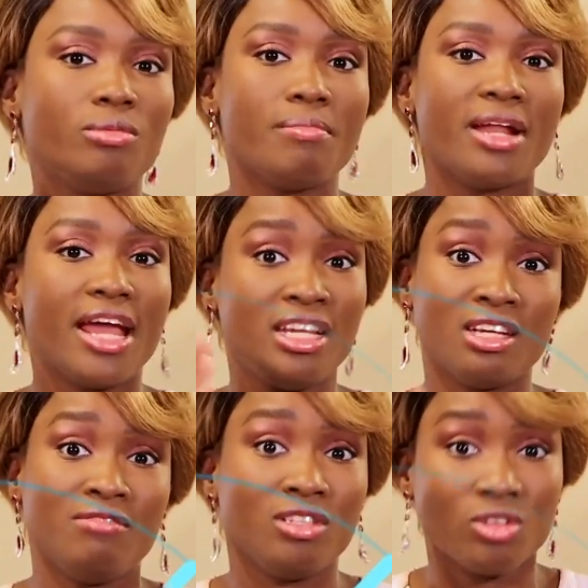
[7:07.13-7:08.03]
remember that
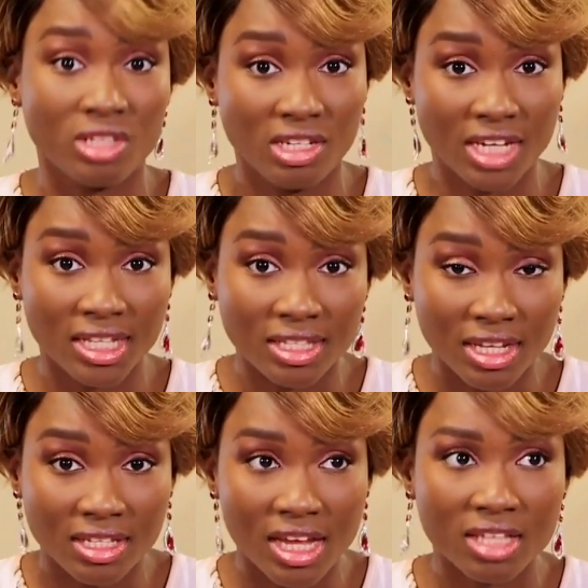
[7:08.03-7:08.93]
HIV is not a death
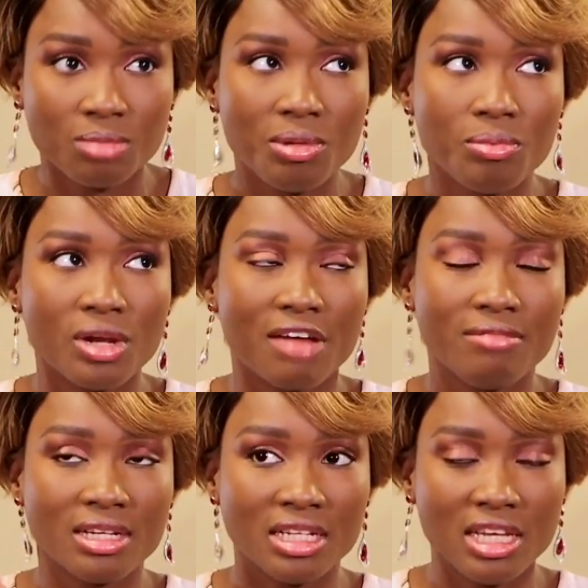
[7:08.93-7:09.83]
sentence. People have
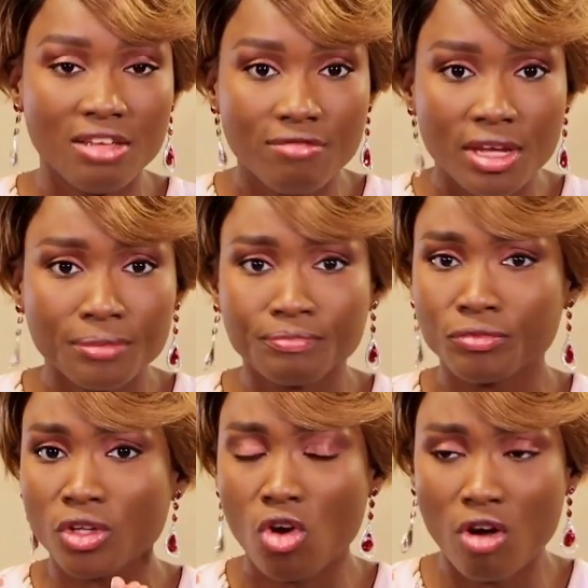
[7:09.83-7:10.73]
been living
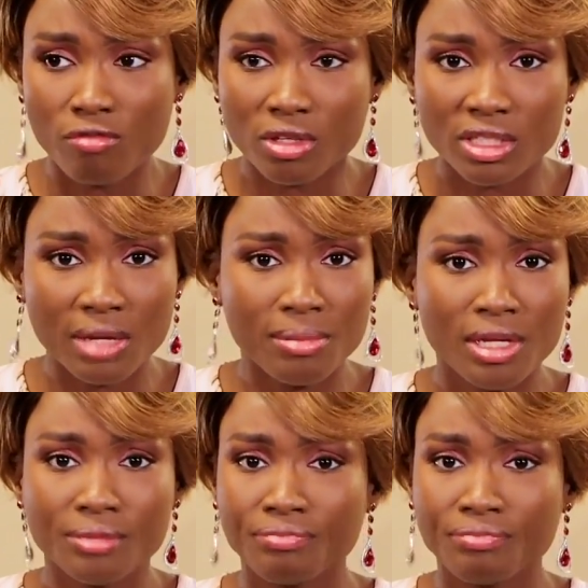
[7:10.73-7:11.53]
comfortably,